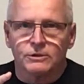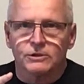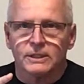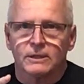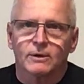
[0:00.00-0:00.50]
you
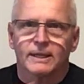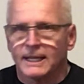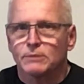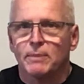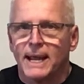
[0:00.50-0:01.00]
sinned. Okay,
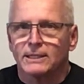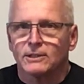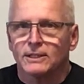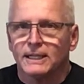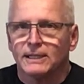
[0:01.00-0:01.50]
that's back to
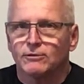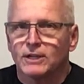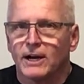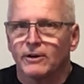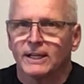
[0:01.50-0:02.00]
the king of
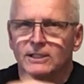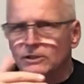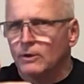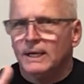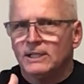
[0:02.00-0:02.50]
Tyre again.
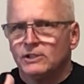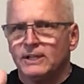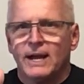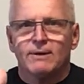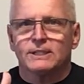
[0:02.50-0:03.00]
So
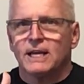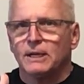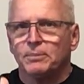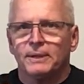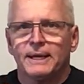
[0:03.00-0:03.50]
see how it's
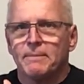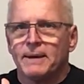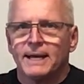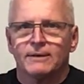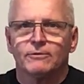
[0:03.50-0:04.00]
kind of playing
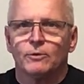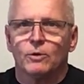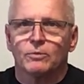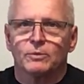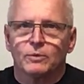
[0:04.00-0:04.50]
back and
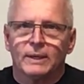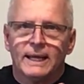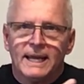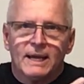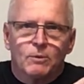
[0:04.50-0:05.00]
forth between,
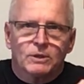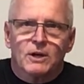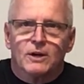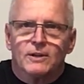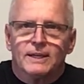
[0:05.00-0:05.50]
we're
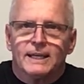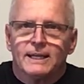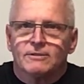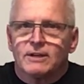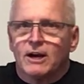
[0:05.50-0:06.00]
talking the
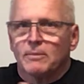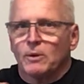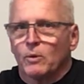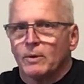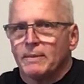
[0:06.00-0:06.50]
king of Tyre,
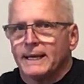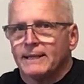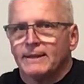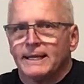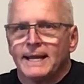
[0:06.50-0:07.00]
but we're
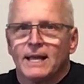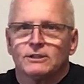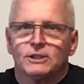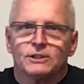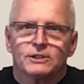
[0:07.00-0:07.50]
making the
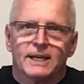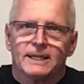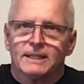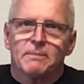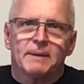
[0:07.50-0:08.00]
analogy to
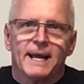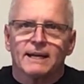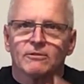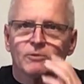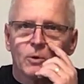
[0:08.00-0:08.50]
Satan and
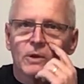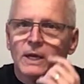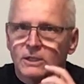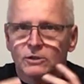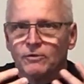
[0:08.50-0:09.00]
back and forth.
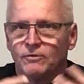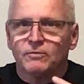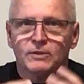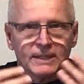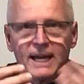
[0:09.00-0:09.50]
So
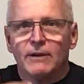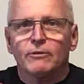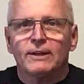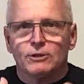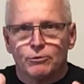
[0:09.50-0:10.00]
kind
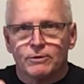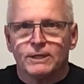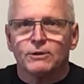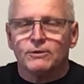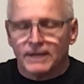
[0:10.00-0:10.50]
of as you
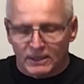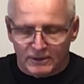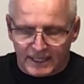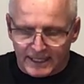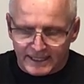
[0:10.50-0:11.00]
read through that,
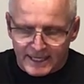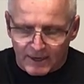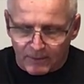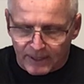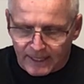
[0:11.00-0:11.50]
look at it
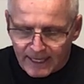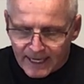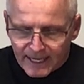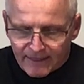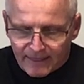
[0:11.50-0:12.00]
that way.
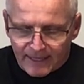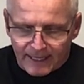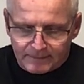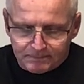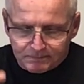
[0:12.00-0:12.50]

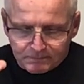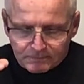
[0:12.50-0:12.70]
Then